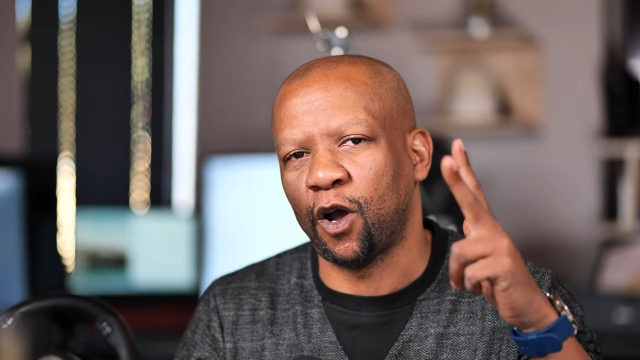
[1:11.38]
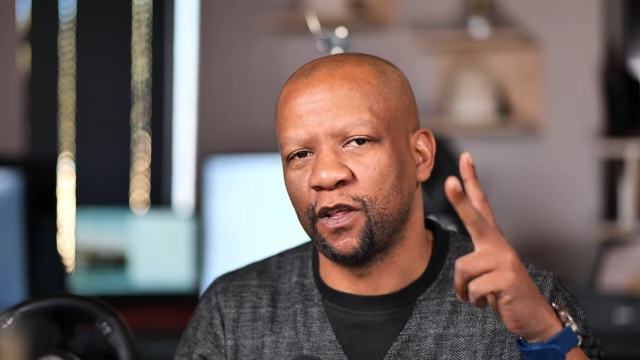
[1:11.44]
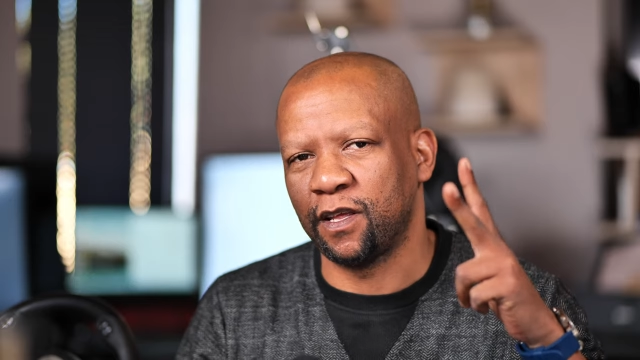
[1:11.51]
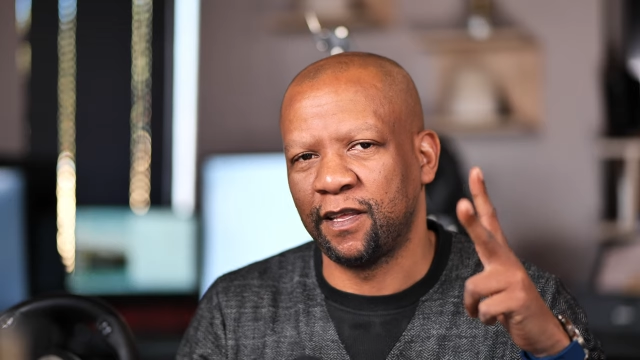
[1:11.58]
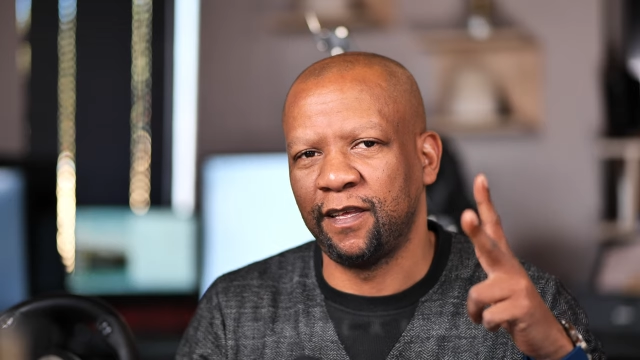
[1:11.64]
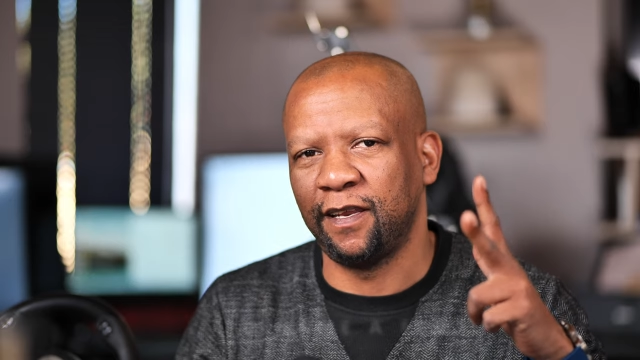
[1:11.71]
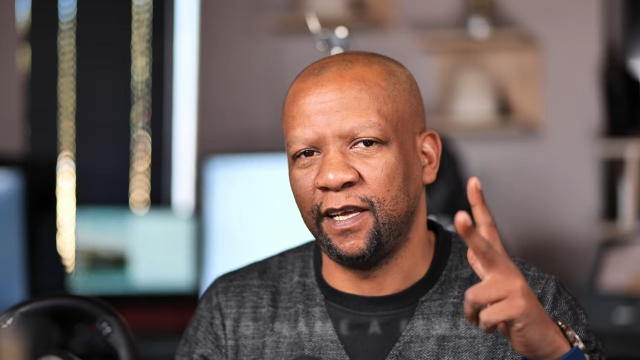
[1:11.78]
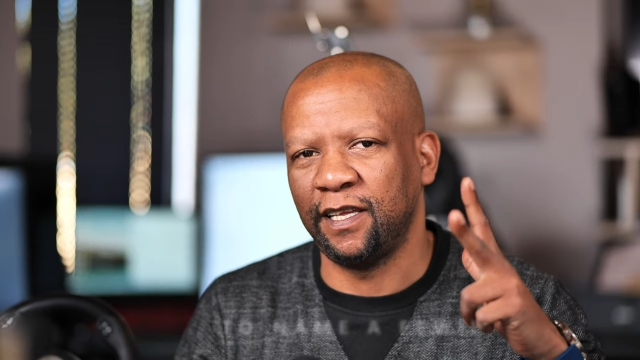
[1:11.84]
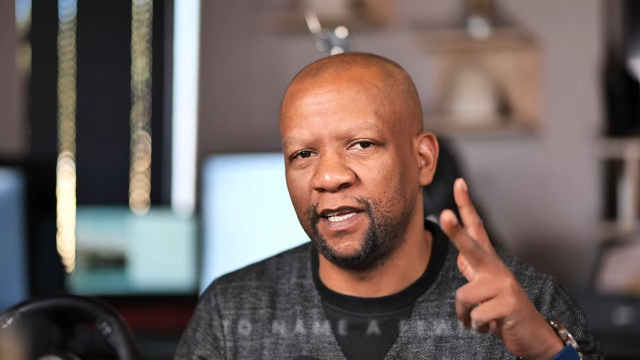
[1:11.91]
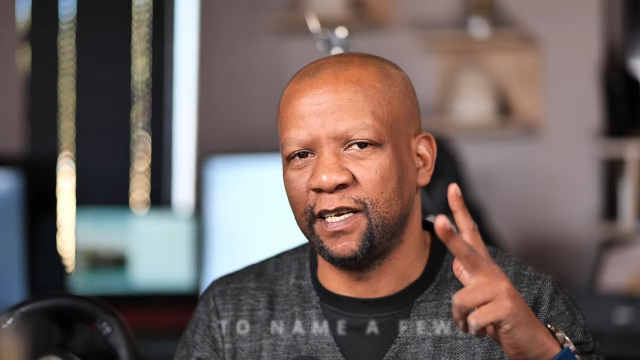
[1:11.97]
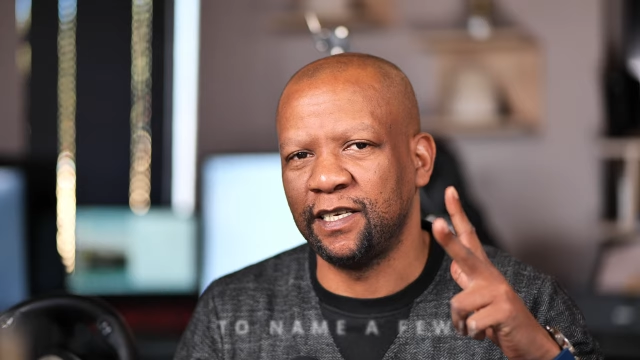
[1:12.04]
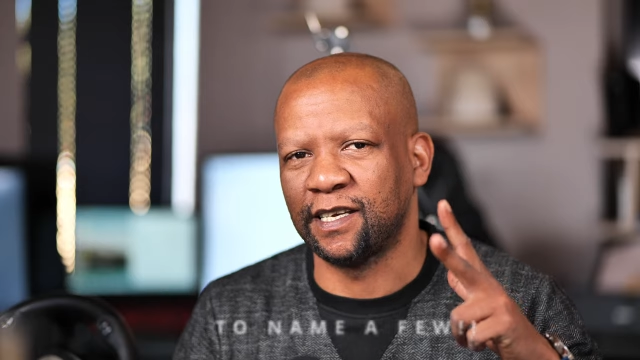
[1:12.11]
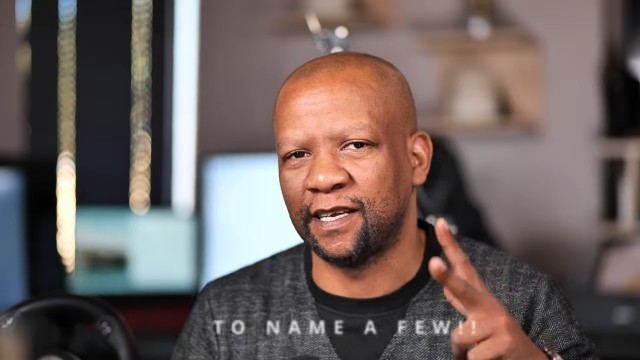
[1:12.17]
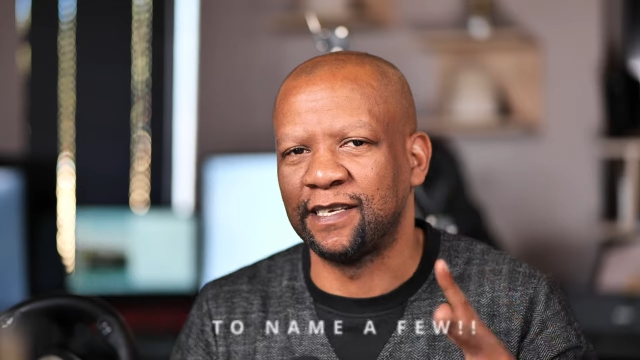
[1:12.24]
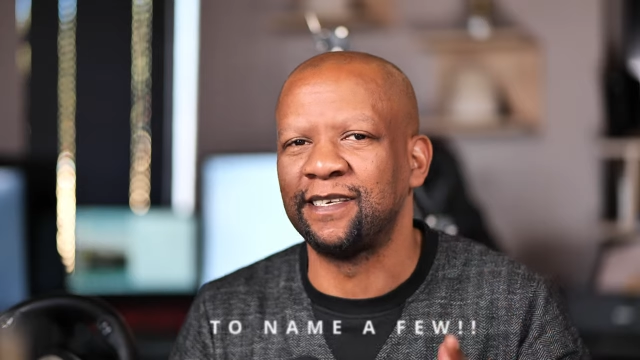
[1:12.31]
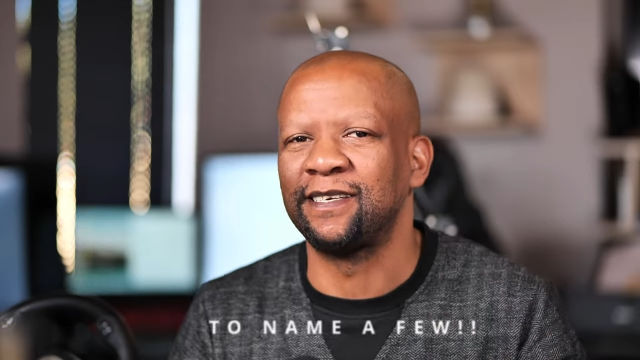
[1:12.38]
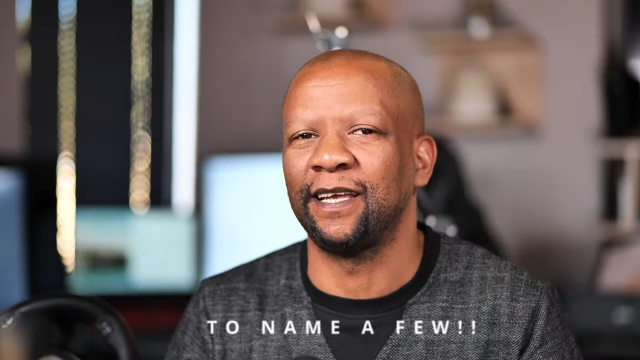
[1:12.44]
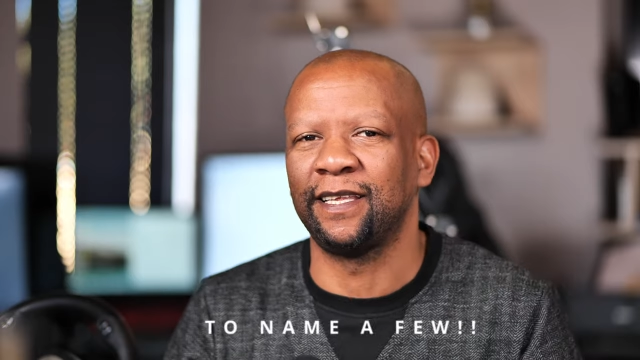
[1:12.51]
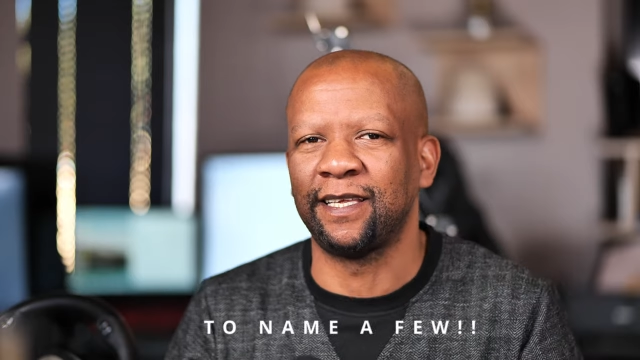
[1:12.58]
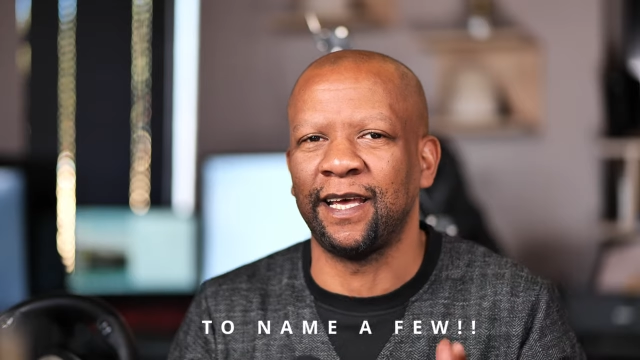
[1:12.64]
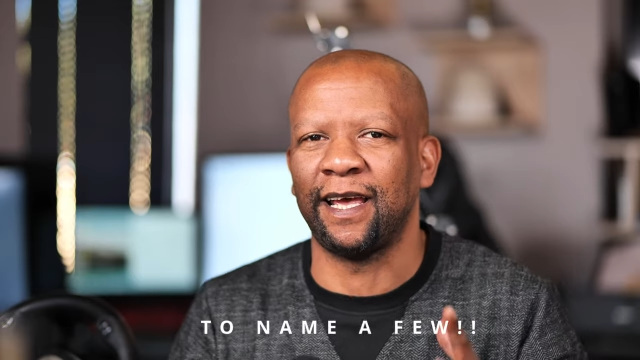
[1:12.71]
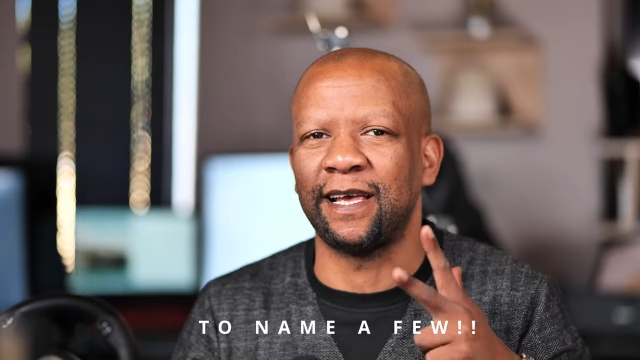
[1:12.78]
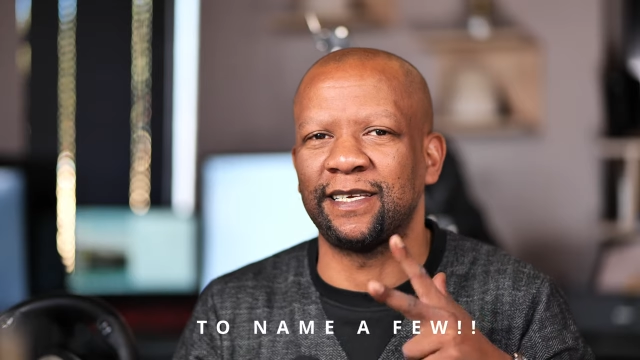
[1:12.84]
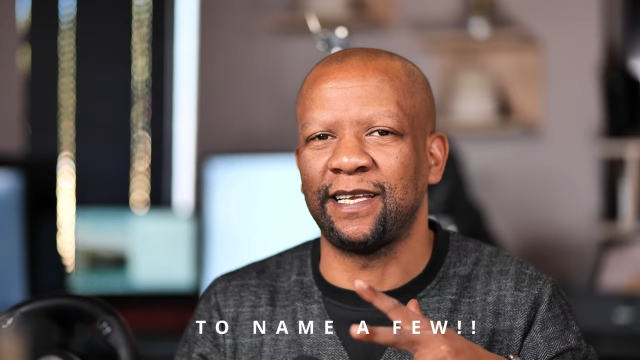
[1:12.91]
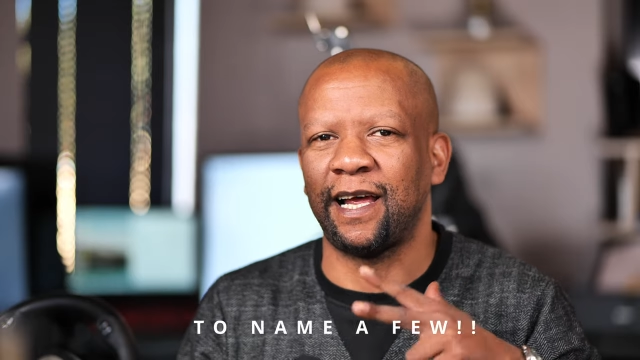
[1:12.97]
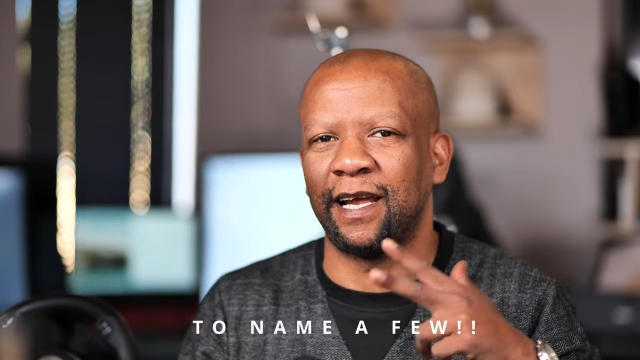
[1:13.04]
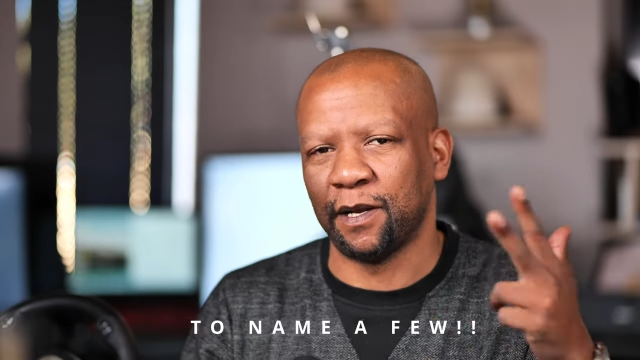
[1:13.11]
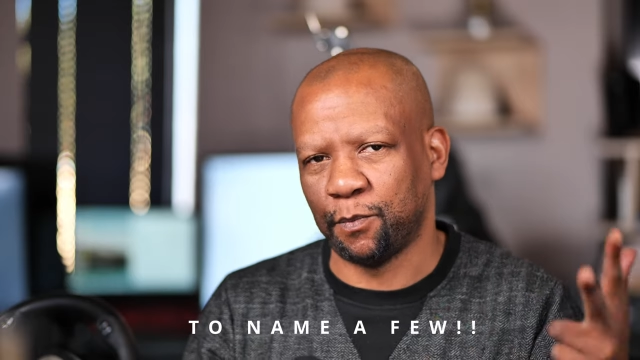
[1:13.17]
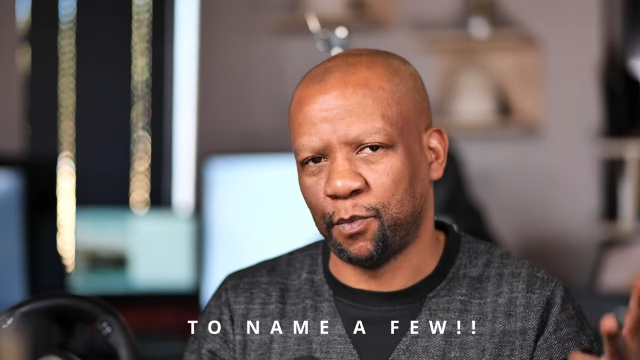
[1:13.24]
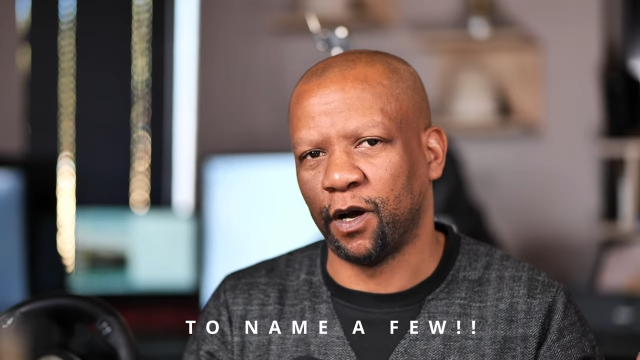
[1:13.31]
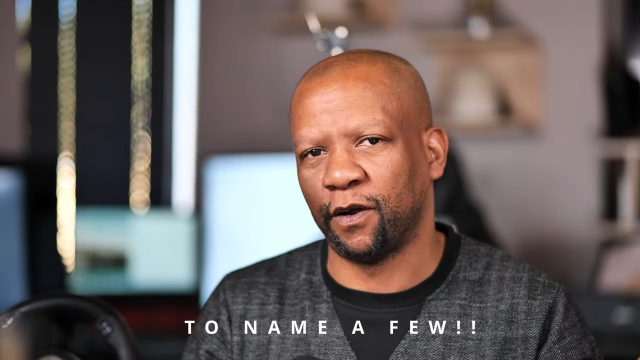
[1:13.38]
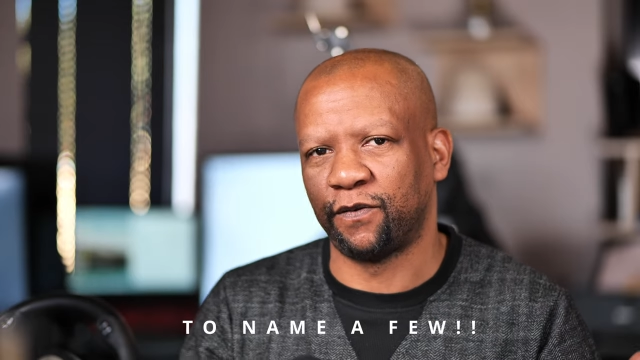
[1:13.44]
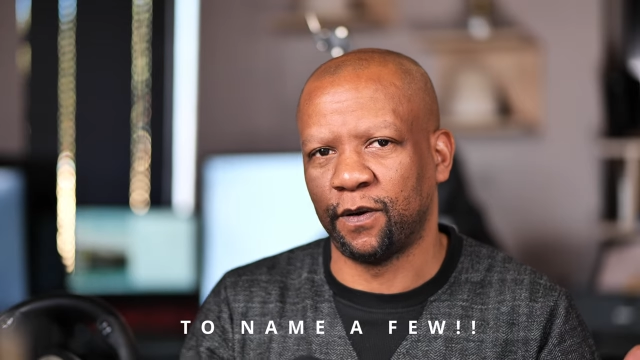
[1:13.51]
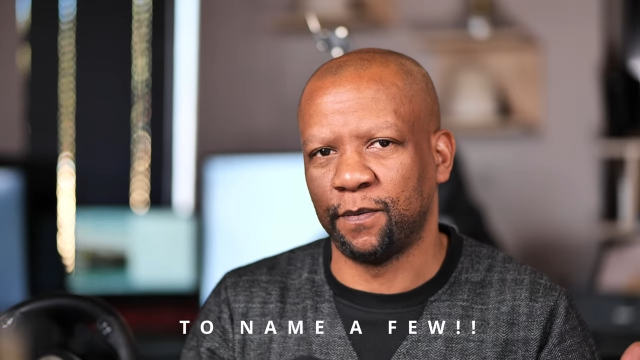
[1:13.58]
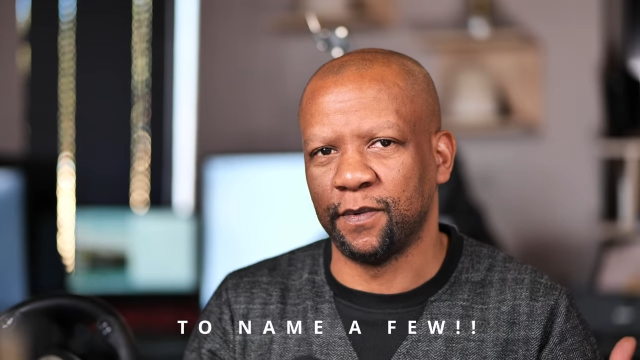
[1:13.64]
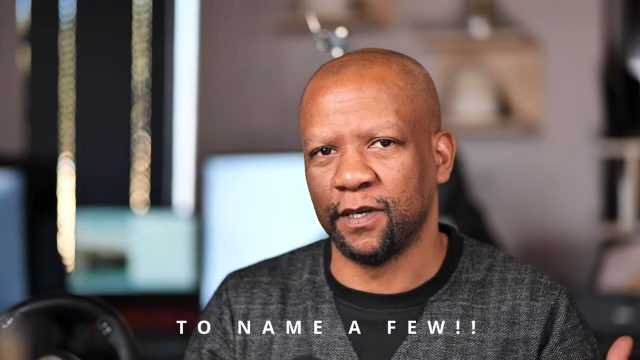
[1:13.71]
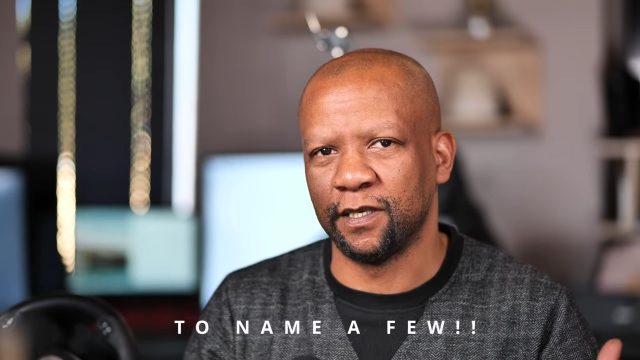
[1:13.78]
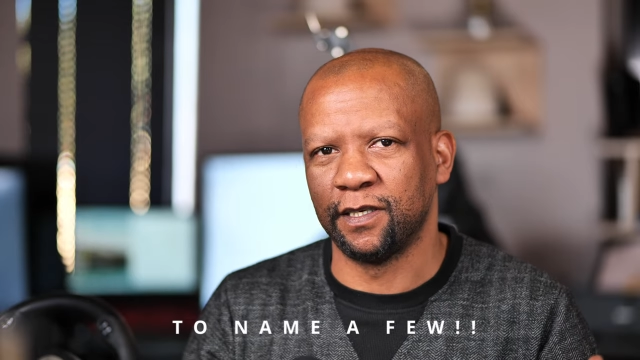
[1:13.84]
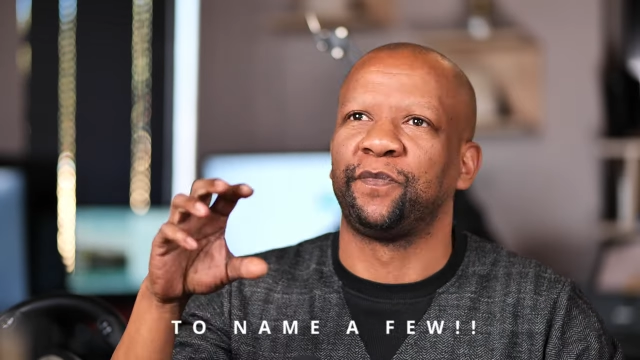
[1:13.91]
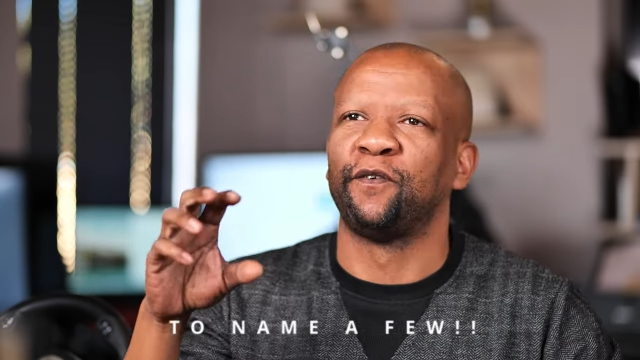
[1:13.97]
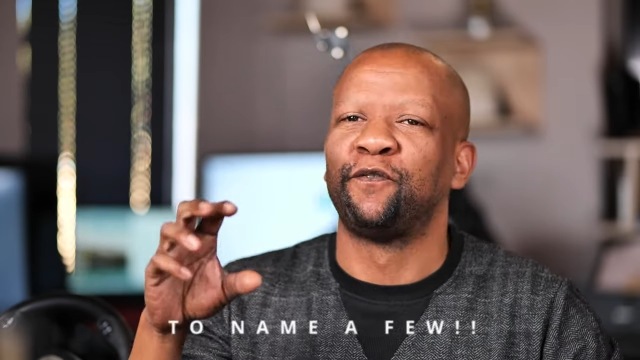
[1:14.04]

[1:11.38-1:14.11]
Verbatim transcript: are the three things that set the S line apart from this.